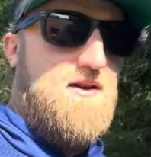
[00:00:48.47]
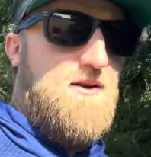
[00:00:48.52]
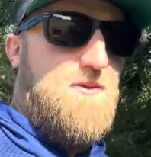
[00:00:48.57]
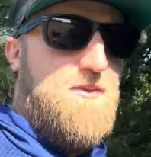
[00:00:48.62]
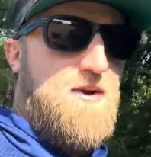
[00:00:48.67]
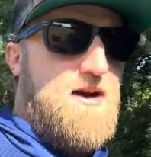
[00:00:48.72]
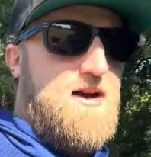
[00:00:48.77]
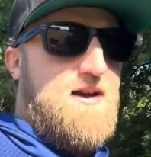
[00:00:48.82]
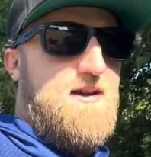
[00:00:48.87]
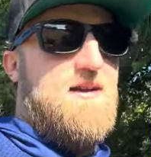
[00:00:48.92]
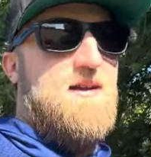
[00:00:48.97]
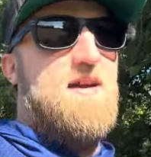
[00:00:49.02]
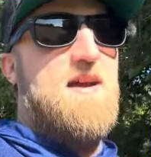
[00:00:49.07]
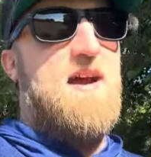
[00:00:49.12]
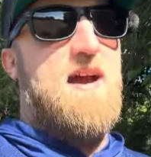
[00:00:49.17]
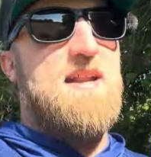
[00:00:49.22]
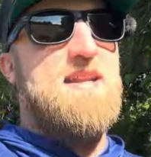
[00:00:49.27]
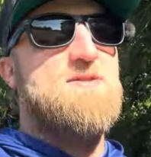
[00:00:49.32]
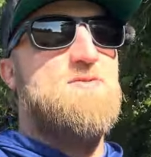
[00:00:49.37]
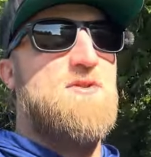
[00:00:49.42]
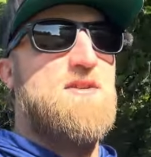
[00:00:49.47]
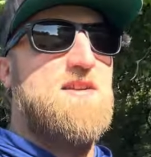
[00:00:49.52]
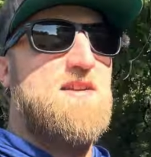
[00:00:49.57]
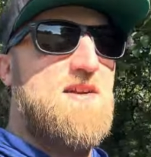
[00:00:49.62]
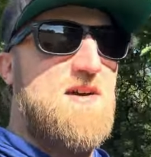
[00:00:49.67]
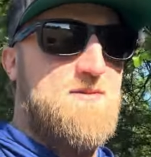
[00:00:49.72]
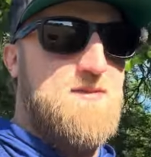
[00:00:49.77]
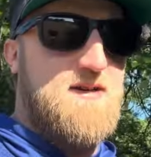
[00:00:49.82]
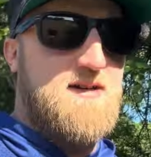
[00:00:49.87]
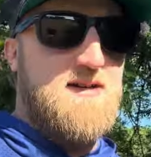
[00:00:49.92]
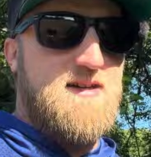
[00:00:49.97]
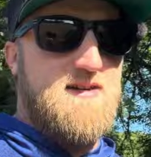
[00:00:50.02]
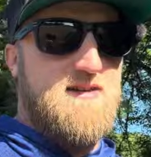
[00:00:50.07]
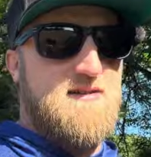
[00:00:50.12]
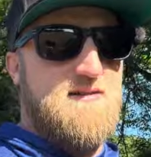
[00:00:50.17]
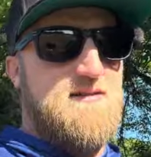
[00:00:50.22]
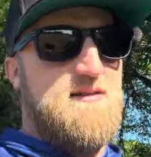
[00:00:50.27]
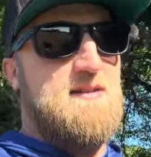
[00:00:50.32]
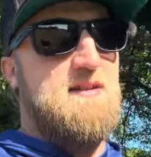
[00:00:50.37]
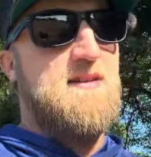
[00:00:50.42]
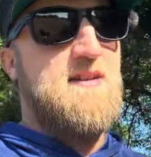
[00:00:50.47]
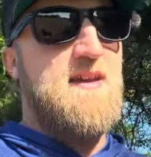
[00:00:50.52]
But I just wanted to come on here.